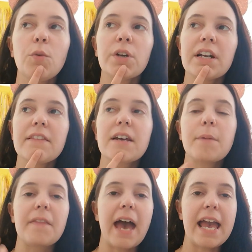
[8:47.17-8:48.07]
kind of think
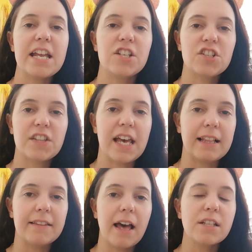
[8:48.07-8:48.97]
about the age thing.
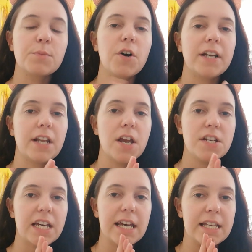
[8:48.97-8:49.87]
Like that's what I
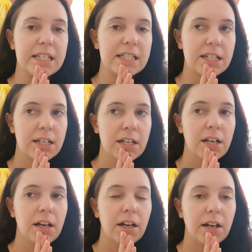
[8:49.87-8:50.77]
noticed.
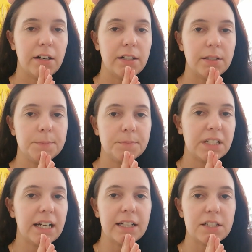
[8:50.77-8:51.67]

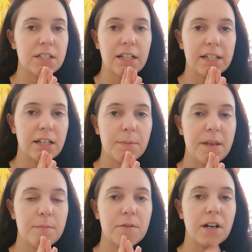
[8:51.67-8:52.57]
Yeah, just like younger
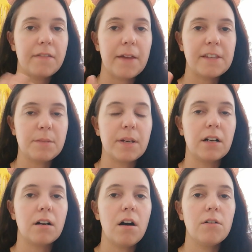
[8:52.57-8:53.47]
people kind of have these
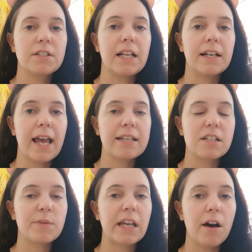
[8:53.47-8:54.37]
bigger goals, and then I guess
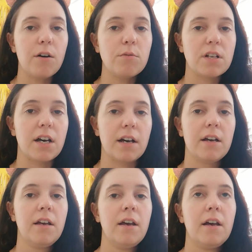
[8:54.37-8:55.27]
as we get older,
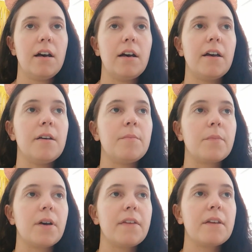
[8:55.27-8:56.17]

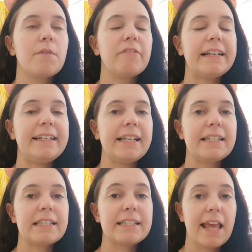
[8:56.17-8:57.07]
I think we really
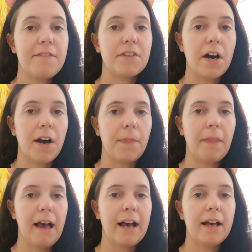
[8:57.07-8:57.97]
need to safeguard
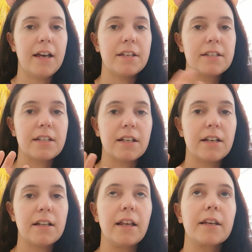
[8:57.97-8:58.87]
that and to
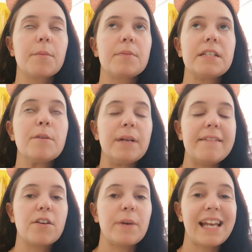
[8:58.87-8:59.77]
like still
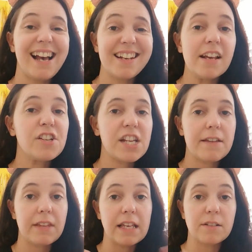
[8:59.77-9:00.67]
believe that we can
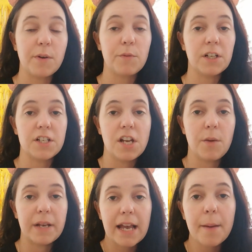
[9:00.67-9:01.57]
achieve things that we want to do
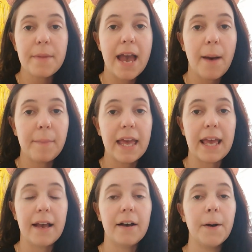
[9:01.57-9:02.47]
and we can be happy,